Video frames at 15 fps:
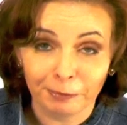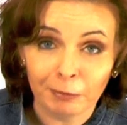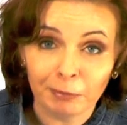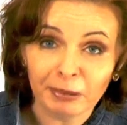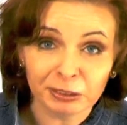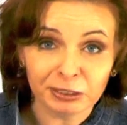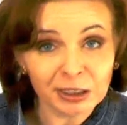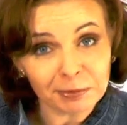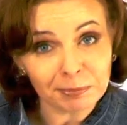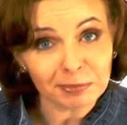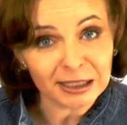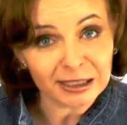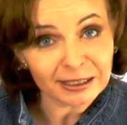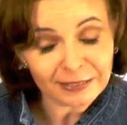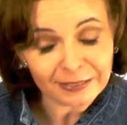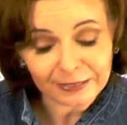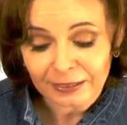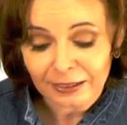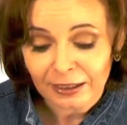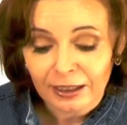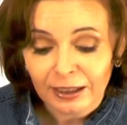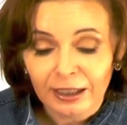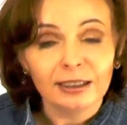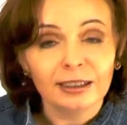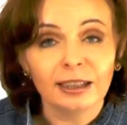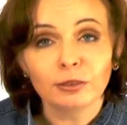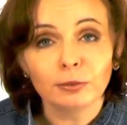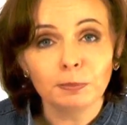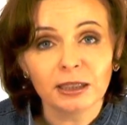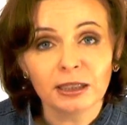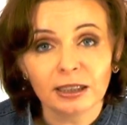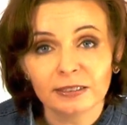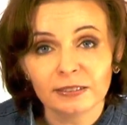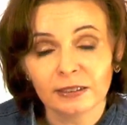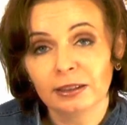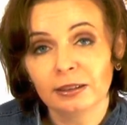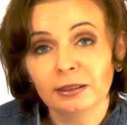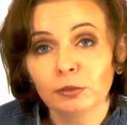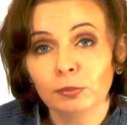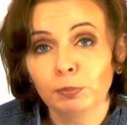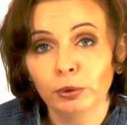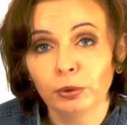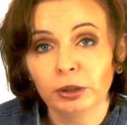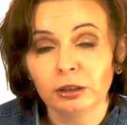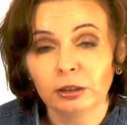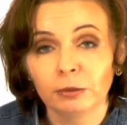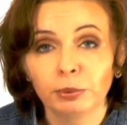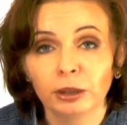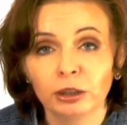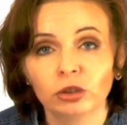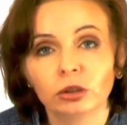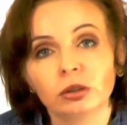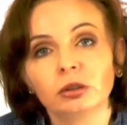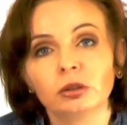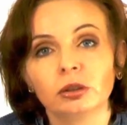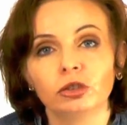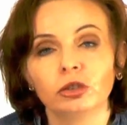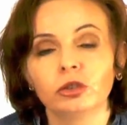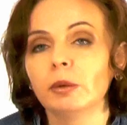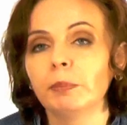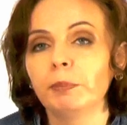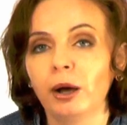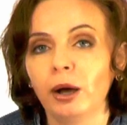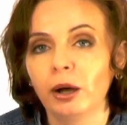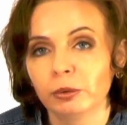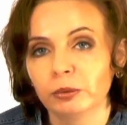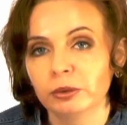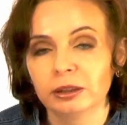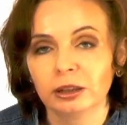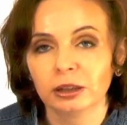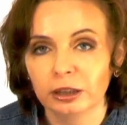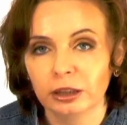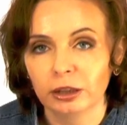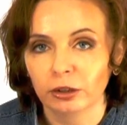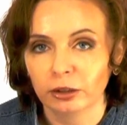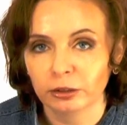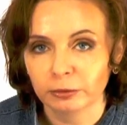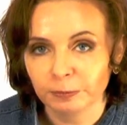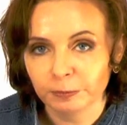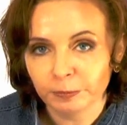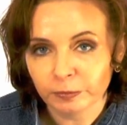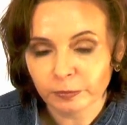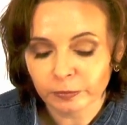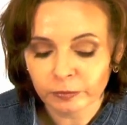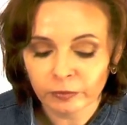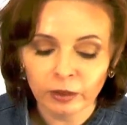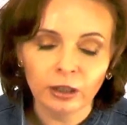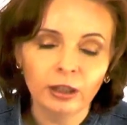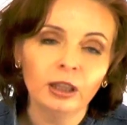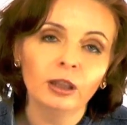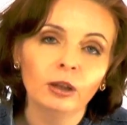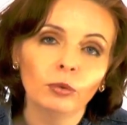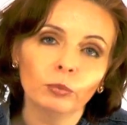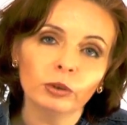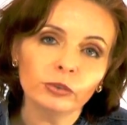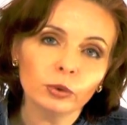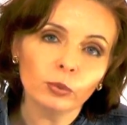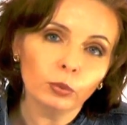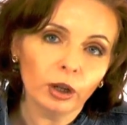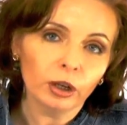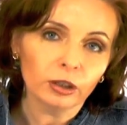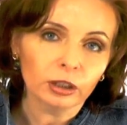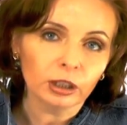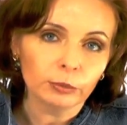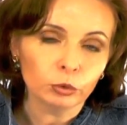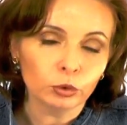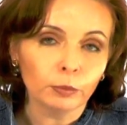about 10 minutes. That's because at this point the pressure cooker is just a pot with the lid on. Once the water comes to